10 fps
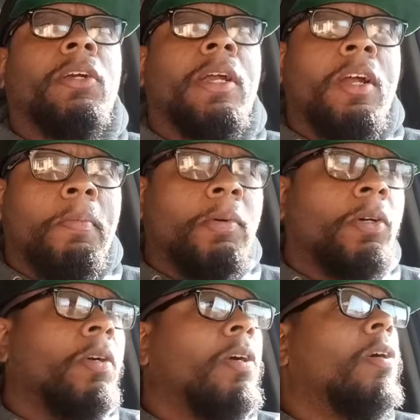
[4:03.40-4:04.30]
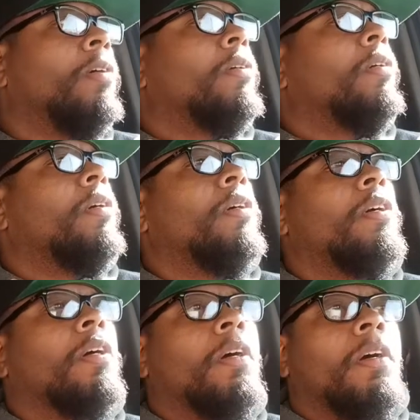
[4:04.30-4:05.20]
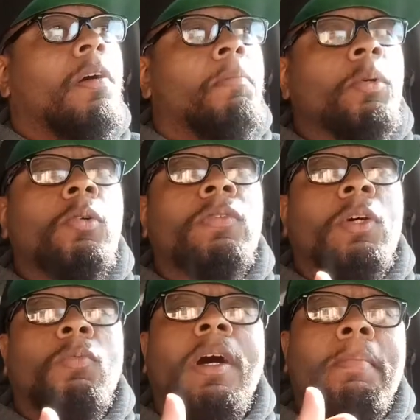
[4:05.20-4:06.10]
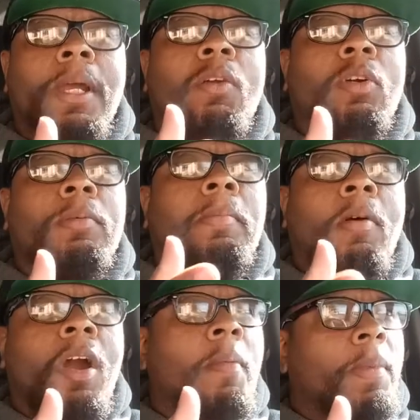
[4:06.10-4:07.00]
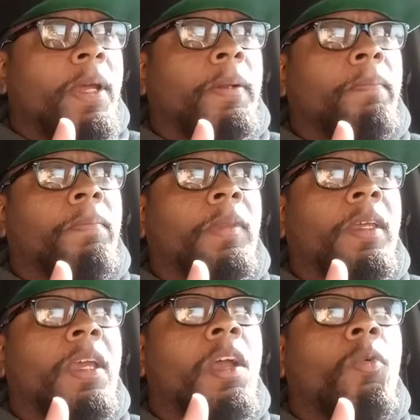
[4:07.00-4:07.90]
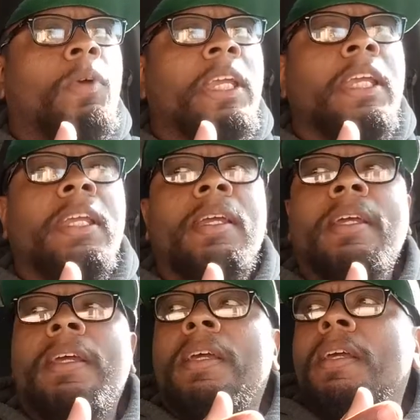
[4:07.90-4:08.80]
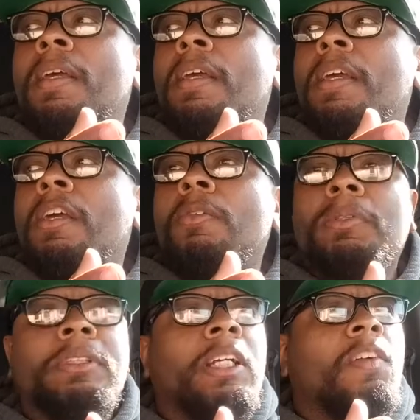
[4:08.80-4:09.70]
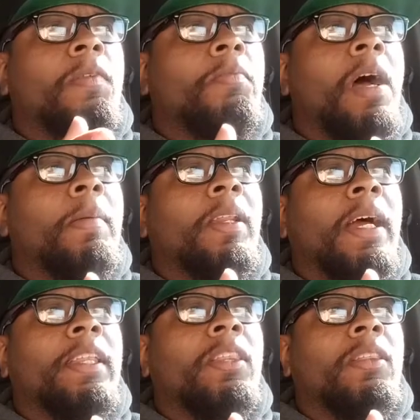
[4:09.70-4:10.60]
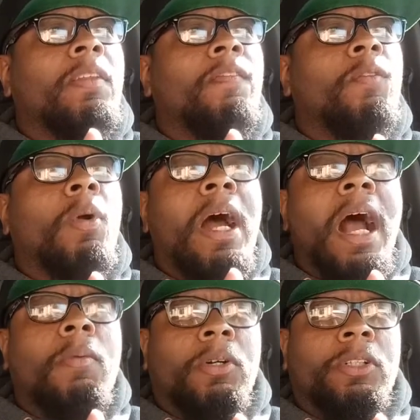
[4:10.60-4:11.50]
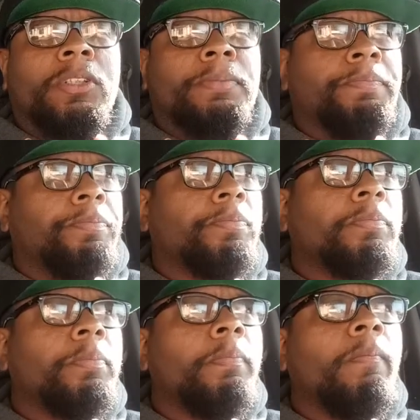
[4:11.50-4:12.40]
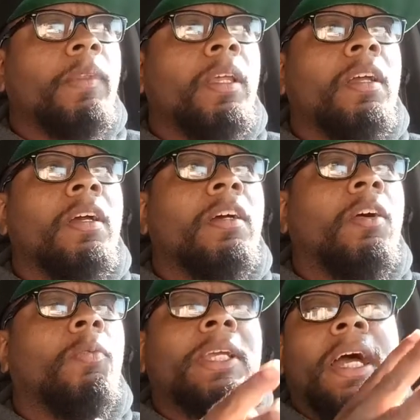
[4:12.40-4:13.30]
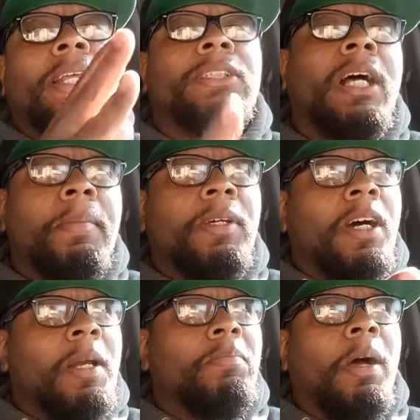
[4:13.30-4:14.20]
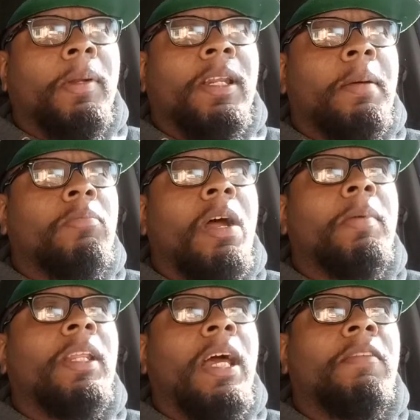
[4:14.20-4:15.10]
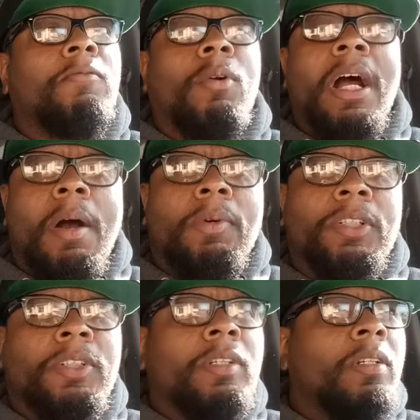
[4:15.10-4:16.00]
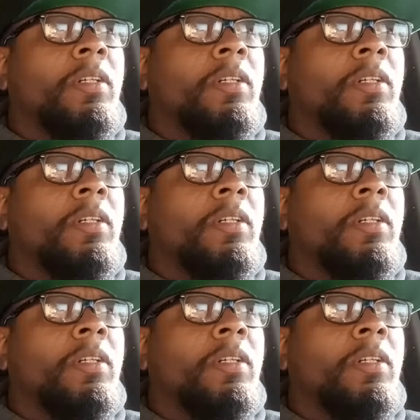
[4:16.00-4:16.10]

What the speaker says: helper moved a one bedroom apartment, and we was there for probably like 4 hours. We got the job done in probably like 4 hours,